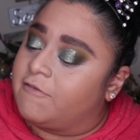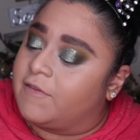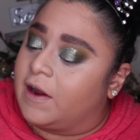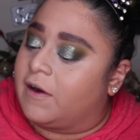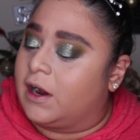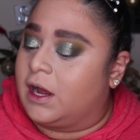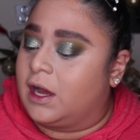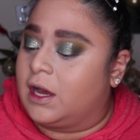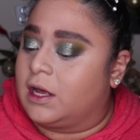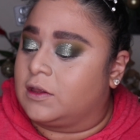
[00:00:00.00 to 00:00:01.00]

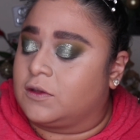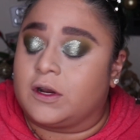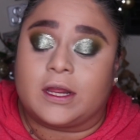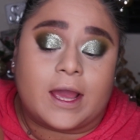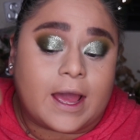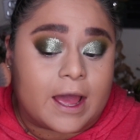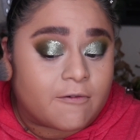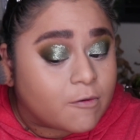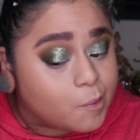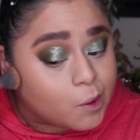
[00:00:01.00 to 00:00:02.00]
Farah
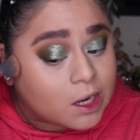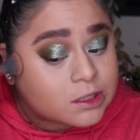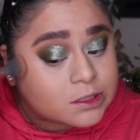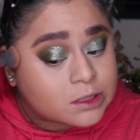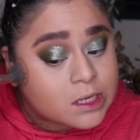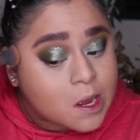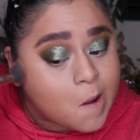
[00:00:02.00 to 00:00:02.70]
30F brush